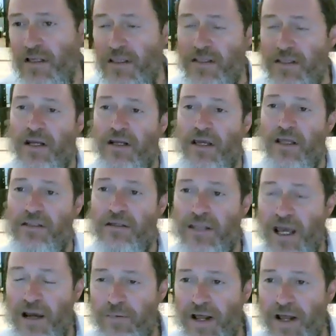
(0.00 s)
They dedicate the
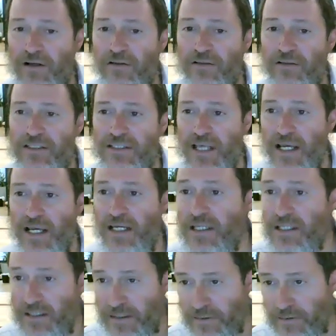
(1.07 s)
tabernacle in the second
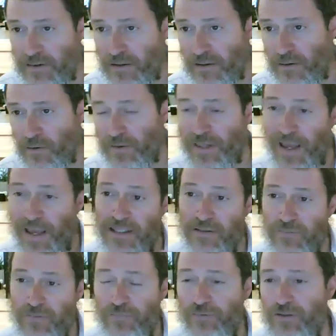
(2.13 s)
year, or the end
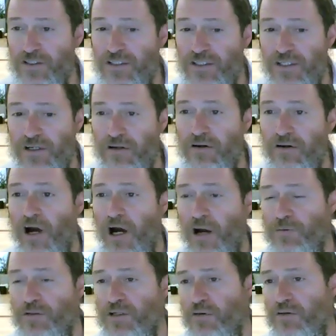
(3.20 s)
of the first year, on
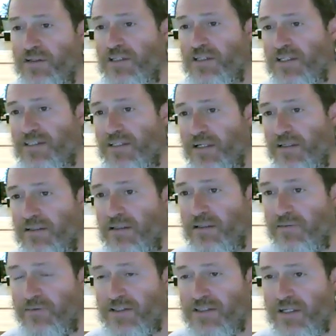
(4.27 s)
Rosh Chodesh Nisan,
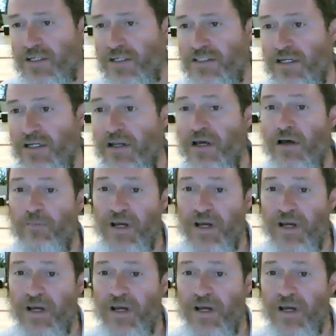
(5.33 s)
first of Nisan.